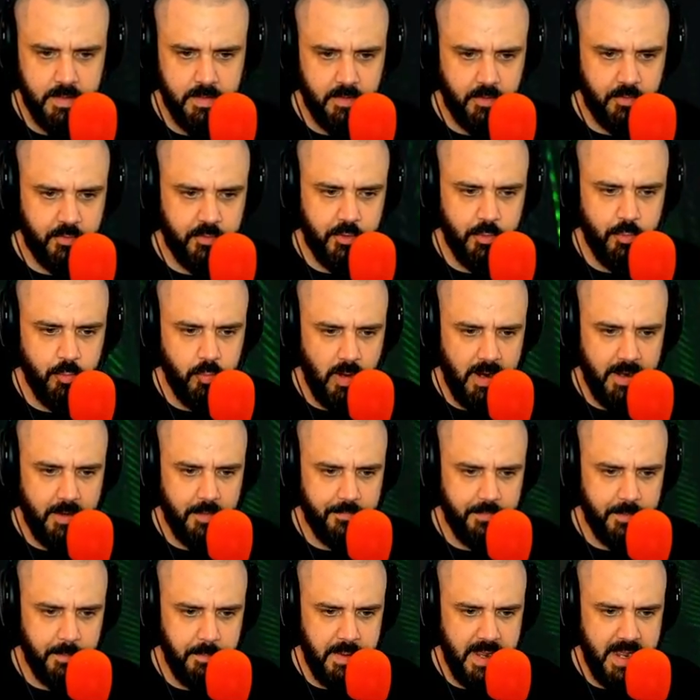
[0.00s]
There's two right off
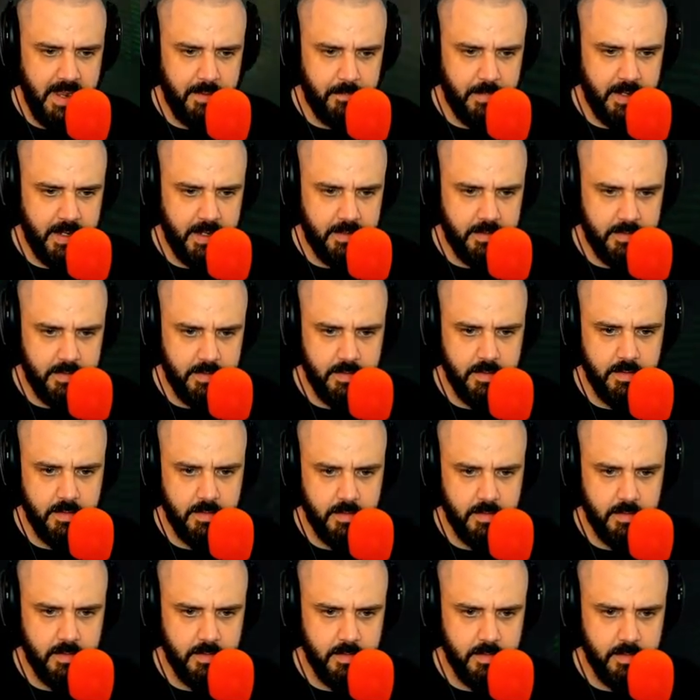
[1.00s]
the bat, man.
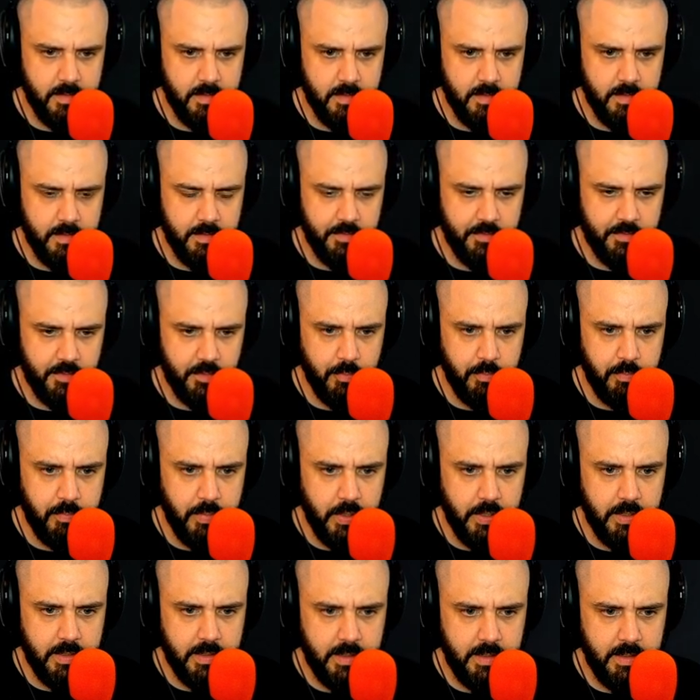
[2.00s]
So
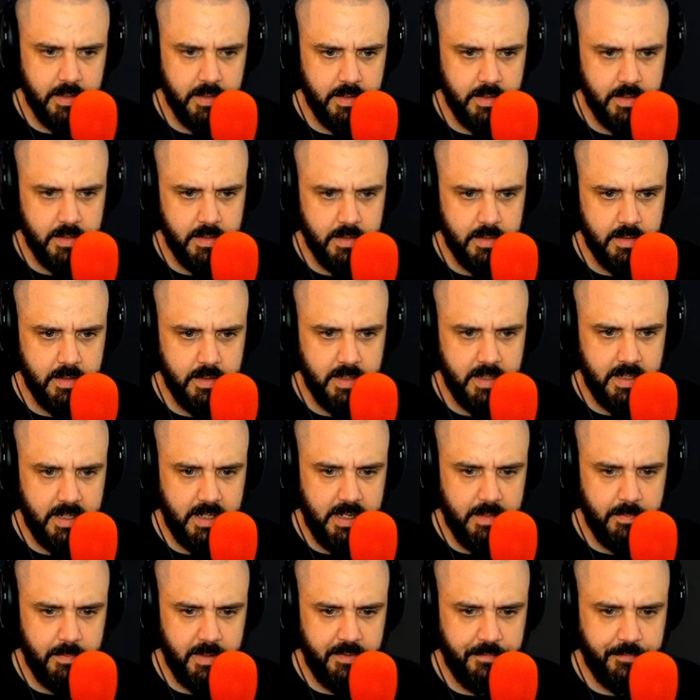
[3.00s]
book and
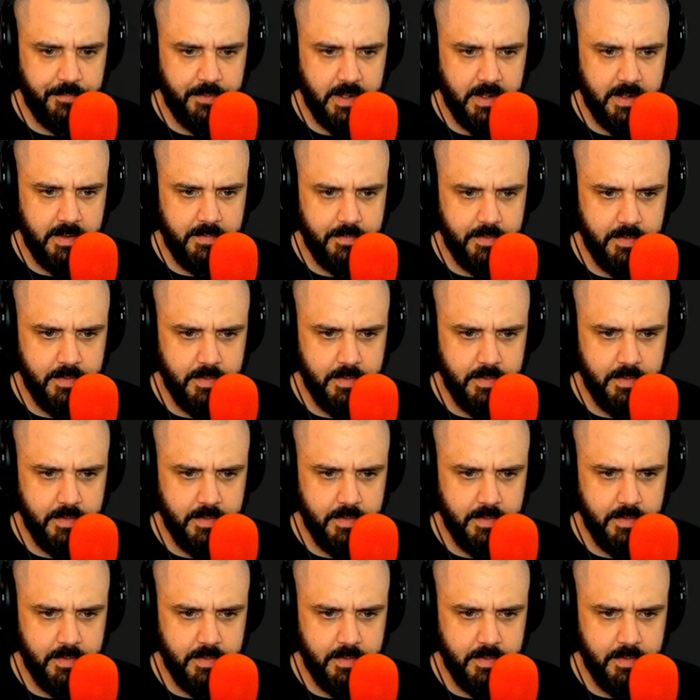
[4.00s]
EMF five.